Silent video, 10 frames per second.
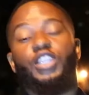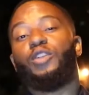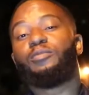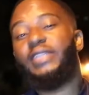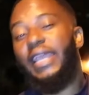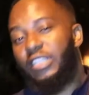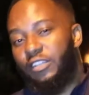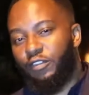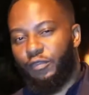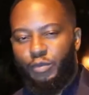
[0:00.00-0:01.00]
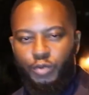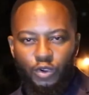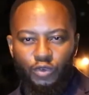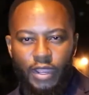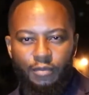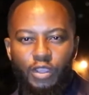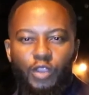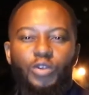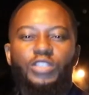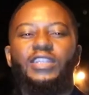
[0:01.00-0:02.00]
The objective of the program
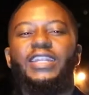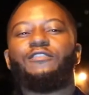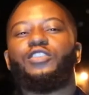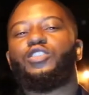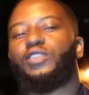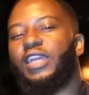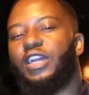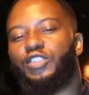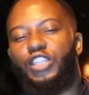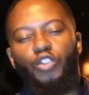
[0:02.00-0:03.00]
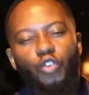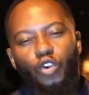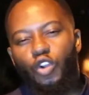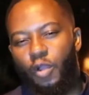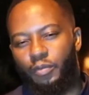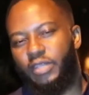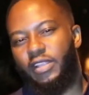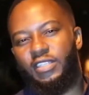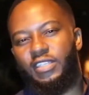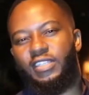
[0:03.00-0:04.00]
was to leverage on the country's core
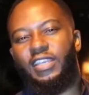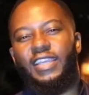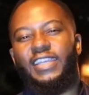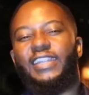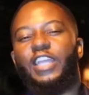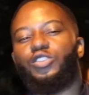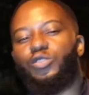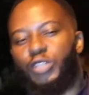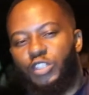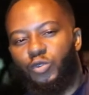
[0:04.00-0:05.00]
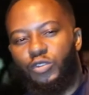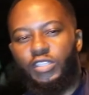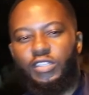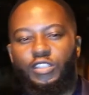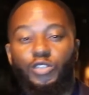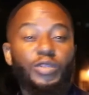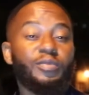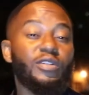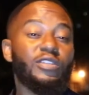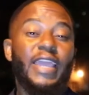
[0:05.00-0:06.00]
competencies in natural resources to
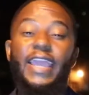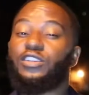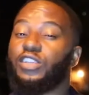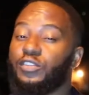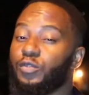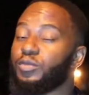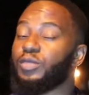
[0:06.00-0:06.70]
rebuild and transform